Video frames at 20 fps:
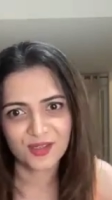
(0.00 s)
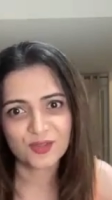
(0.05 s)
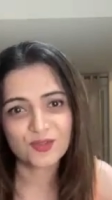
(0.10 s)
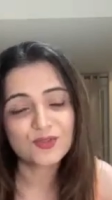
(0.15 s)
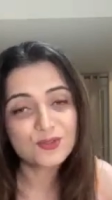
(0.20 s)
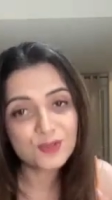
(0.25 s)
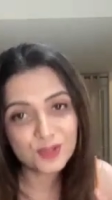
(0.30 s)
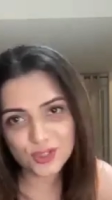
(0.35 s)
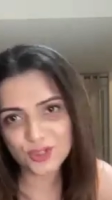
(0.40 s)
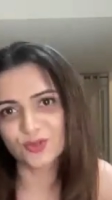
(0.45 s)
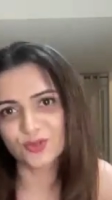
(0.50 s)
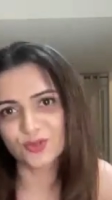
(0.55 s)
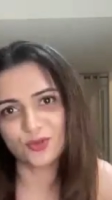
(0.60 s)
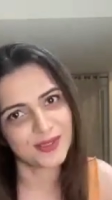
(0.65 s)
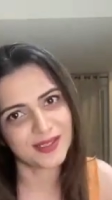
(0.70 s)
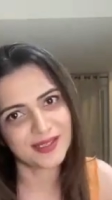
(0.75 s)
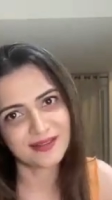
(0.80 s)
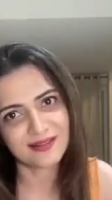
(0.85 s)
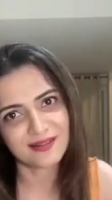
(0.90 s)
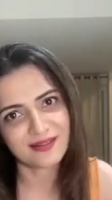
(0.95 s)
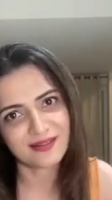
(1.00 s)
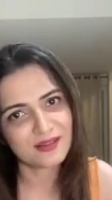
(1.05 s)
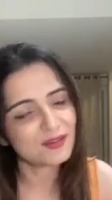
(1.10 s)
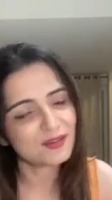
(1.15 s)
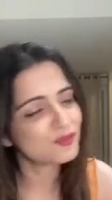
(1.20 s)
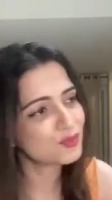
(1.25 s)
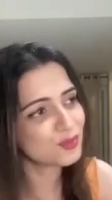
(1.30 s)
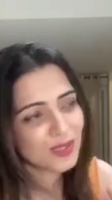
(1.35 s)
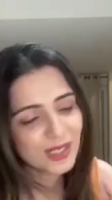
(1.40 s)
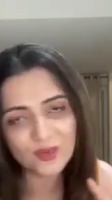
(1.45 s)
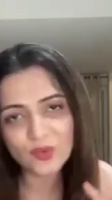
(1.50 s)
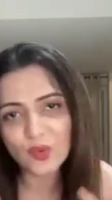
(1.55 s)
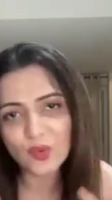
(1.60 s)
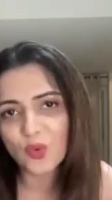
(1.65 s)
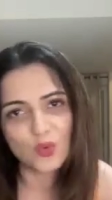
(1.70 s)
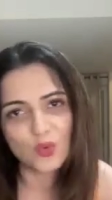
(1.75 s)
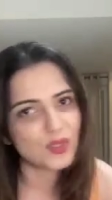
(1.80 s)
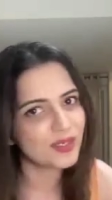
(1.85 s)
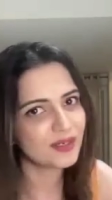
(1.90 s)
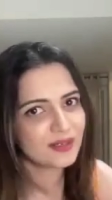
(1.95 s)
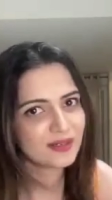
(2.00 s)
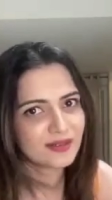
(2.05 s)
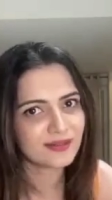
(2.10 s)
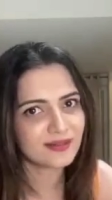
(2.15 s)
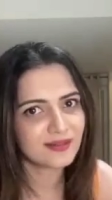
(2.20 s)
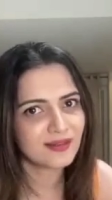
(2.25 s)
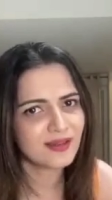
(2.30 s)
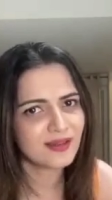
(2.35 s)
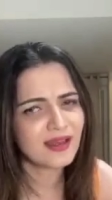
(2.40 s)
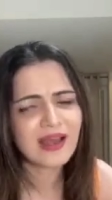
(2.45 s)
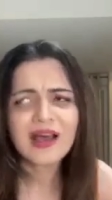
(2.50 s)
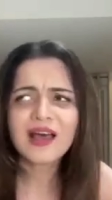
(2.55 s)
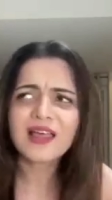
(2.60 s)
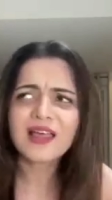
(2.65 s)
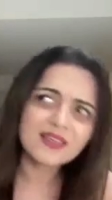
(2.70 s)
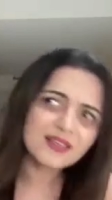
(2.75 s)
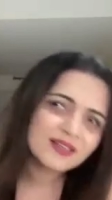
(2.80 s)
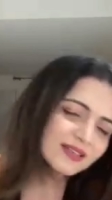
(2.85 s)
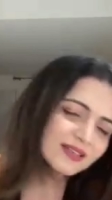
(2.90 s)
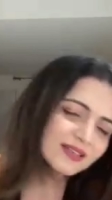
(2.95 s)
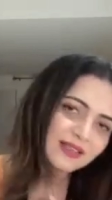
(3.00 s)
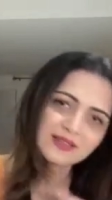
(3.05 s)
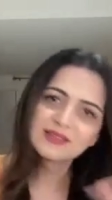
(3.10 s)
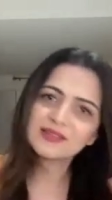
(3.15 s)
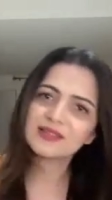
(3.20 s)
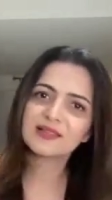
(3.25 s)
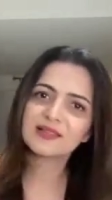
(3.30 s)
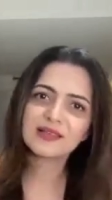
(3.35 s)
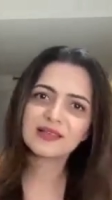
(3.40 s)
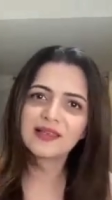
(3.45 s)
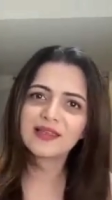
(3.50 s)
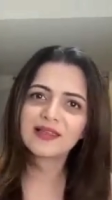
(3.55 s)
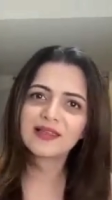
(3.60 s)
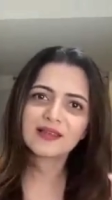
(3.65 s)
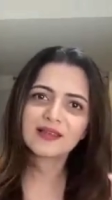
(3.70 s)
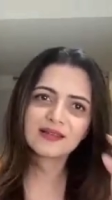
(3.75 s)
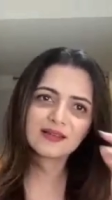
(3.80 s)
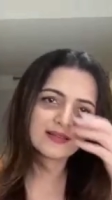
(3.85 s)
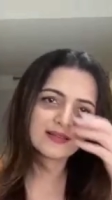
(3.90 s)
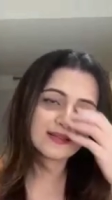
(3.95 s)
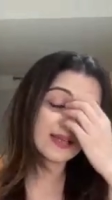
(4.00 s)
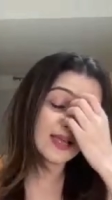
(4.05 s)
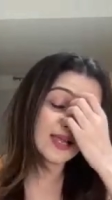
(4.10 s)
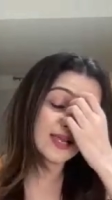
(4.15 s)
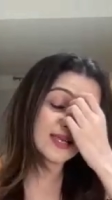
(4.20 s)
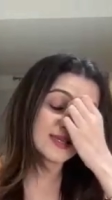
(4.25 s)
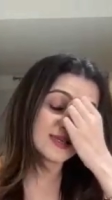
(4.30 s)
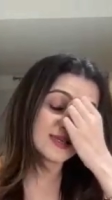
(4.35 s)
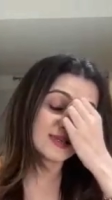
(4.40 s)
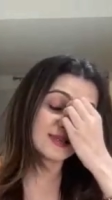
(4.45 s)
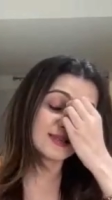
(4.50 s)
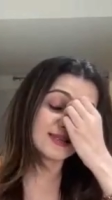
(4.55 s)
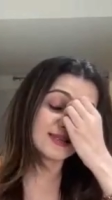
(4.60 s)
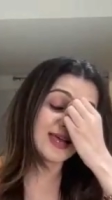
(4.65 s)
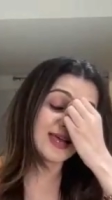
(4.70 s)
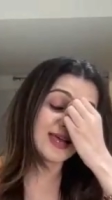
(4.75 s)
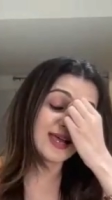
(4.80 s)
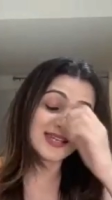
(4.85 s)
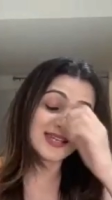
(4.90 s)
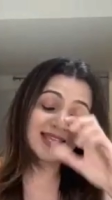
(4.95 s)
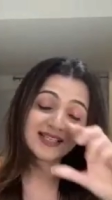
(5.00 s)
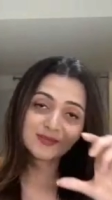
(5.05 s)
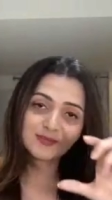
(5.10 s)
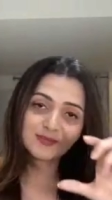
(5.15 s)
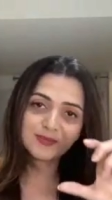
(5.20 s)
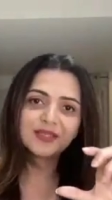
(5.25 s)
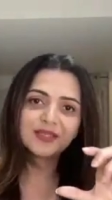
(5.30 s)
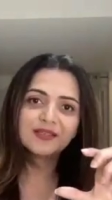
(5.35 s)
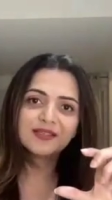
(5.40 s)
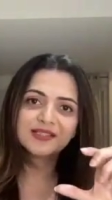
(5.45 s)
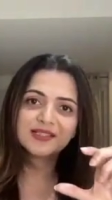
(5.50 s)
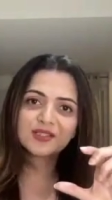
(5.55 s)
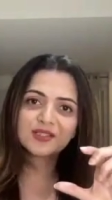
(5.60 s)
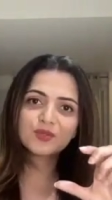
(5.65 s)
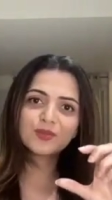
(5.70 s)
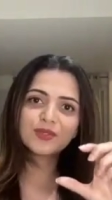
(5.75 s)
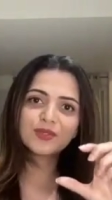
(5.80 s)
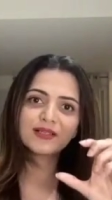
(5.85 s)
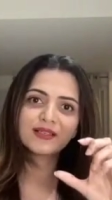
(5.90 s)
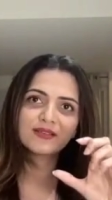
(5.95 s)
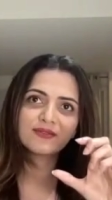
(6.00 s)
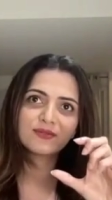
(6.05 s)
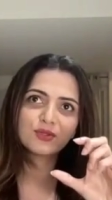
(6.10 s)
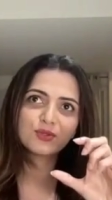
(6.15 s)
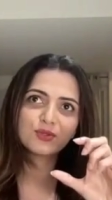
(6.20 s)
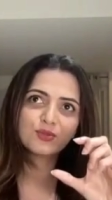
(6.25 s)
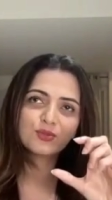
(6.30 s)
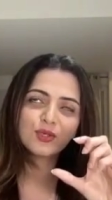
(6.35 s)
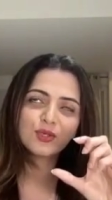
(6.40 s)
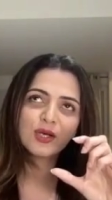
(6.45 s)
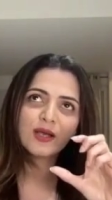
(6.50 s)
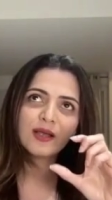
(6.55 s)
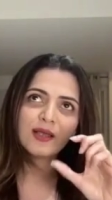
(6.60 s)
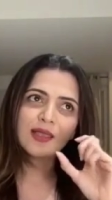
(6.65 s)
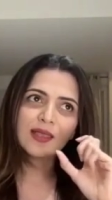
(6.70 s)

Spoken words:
You should own it. If you can own it, I think nothing like that. That experience will give you